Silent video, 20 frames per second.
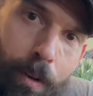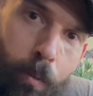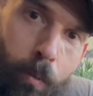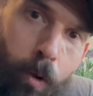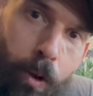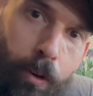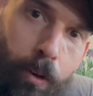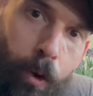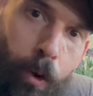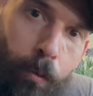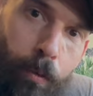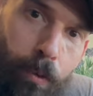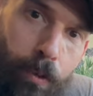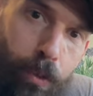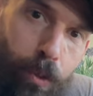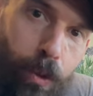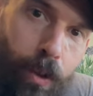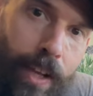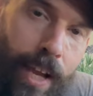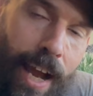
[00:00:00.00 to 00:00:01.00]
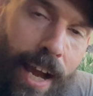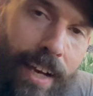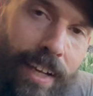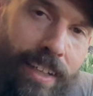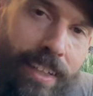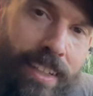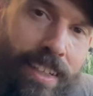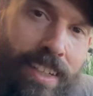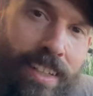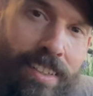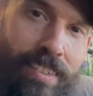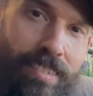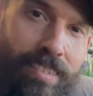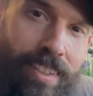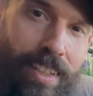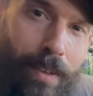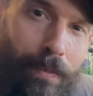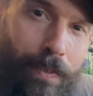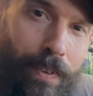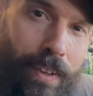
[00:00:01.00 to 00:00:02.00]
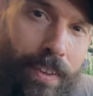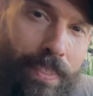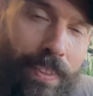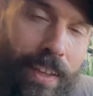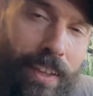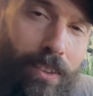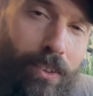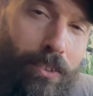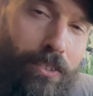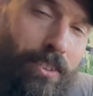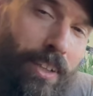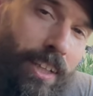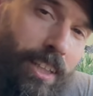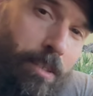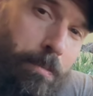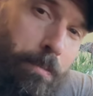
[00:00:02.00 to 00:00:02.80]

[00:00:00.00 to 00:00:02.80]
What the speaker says: one over, look at it, see if anything looks like it's